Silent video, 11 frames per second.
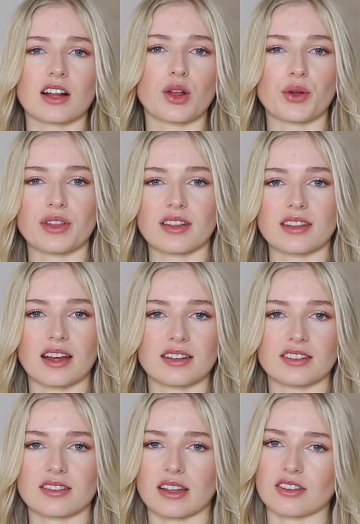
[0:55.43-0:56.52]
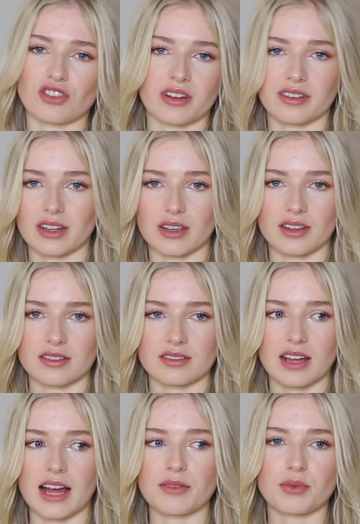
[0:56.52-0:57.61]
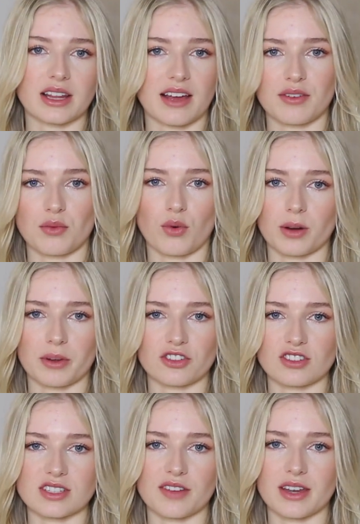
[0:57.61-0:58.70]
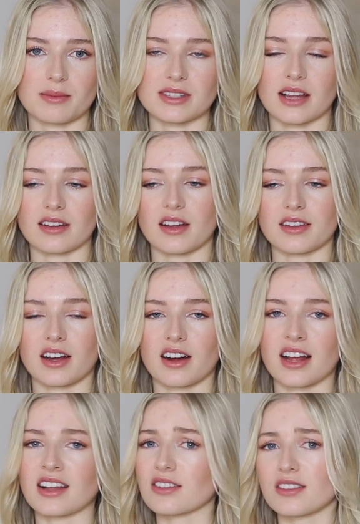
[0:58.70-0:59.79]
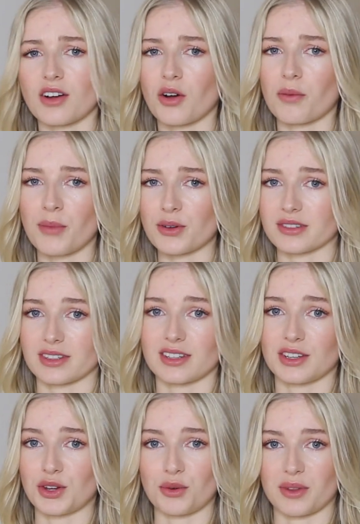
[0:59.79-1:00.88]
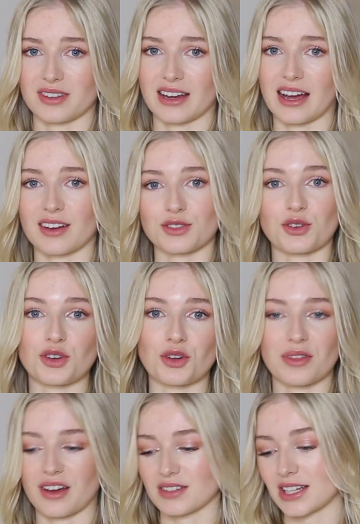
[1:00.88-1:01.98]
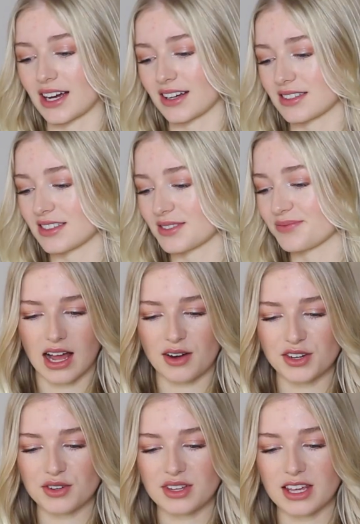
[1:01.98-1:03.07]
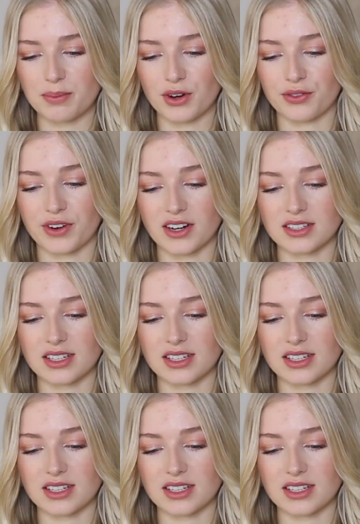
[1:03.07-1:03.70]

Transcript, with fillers: clothing that is like gently. I really haven't worn a bunch of stuff that I'm selling on there. It's mostly new with tags or new without tags. How do you keep your fair